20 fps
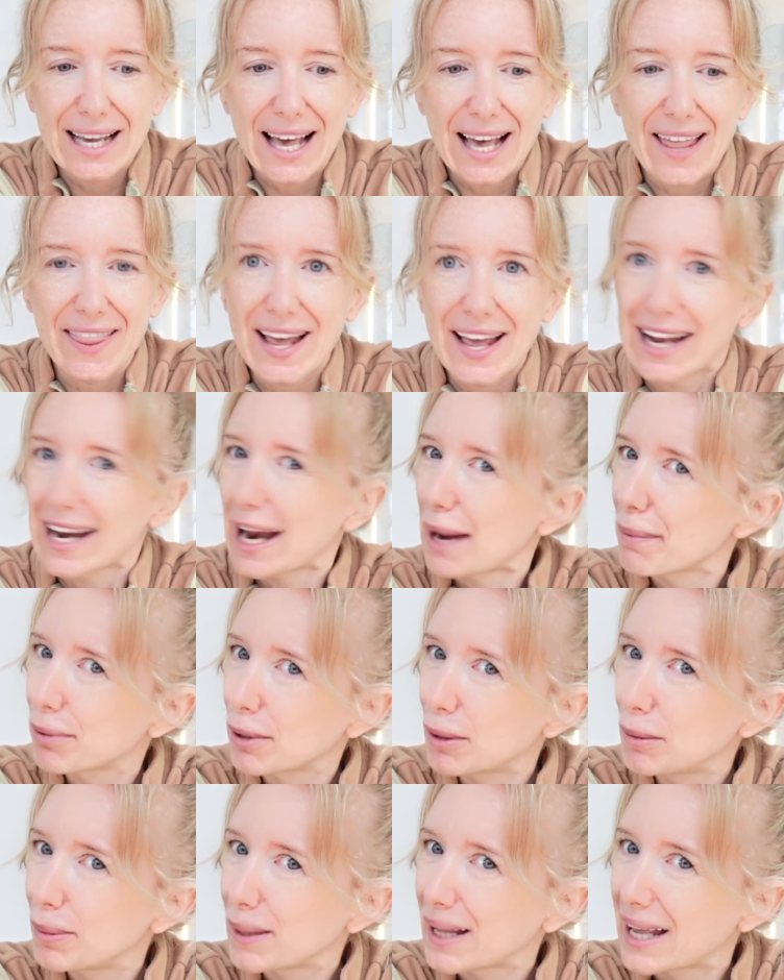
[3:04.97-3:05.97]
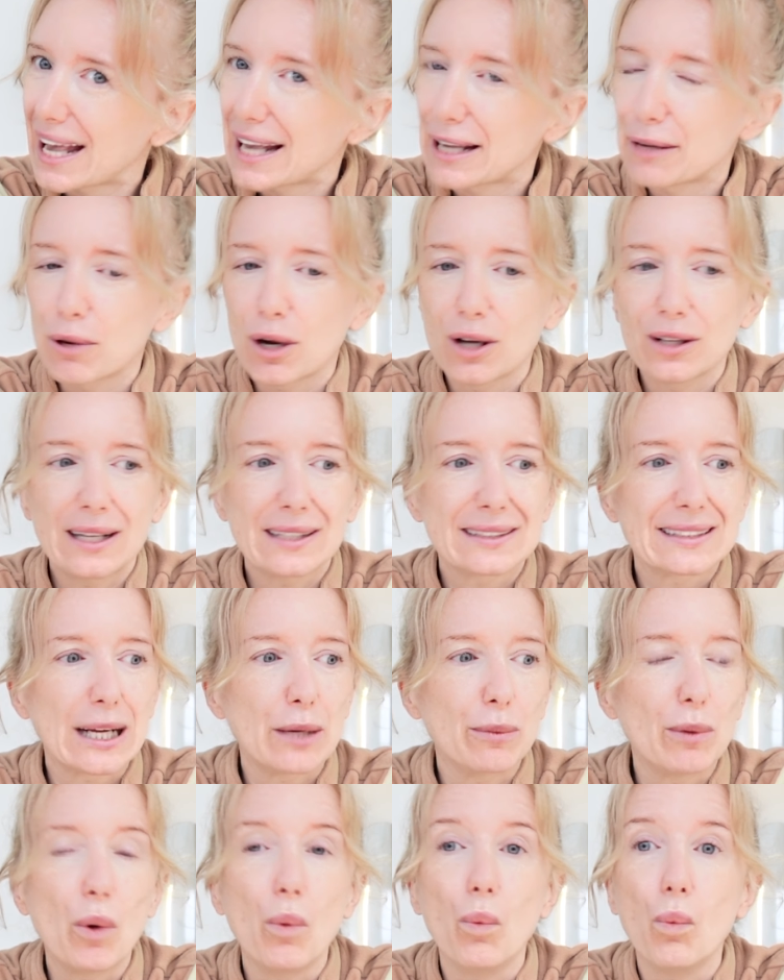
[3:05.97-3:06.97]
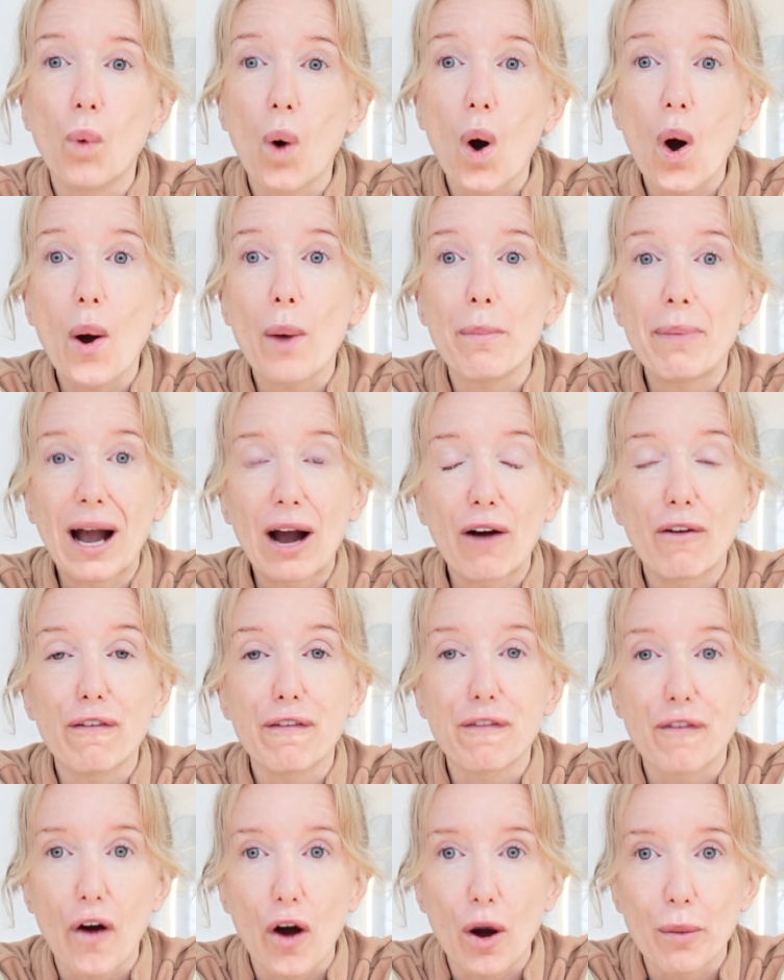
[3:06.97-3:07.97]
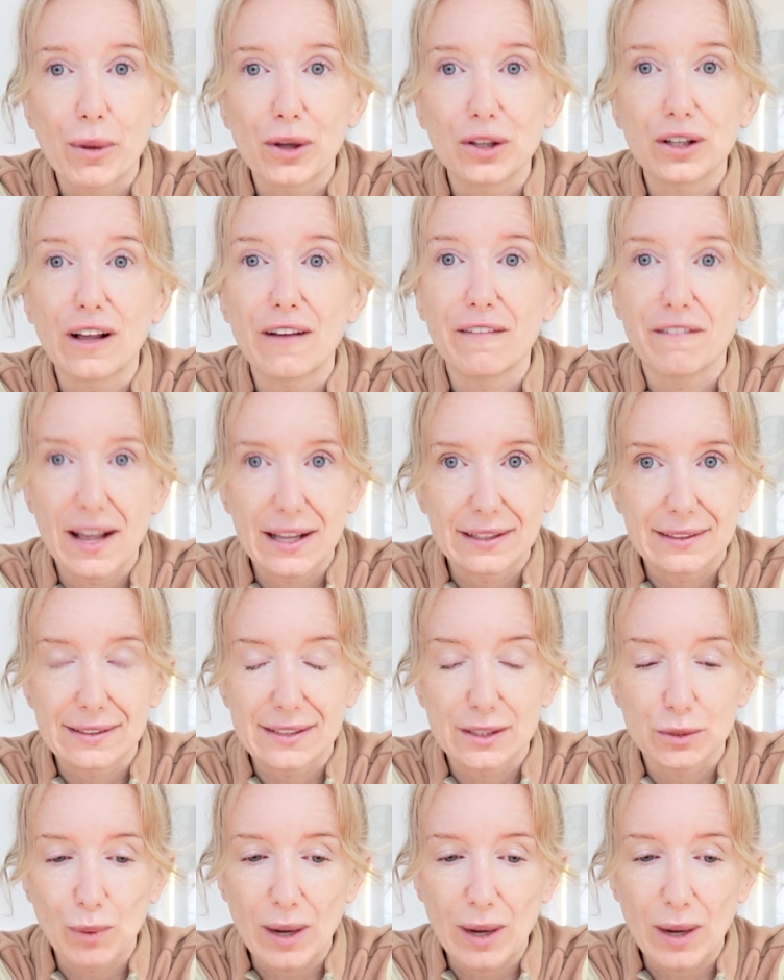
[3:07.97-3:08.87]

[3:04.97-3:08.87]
And then I probably hear you all asking, well, what about formal events?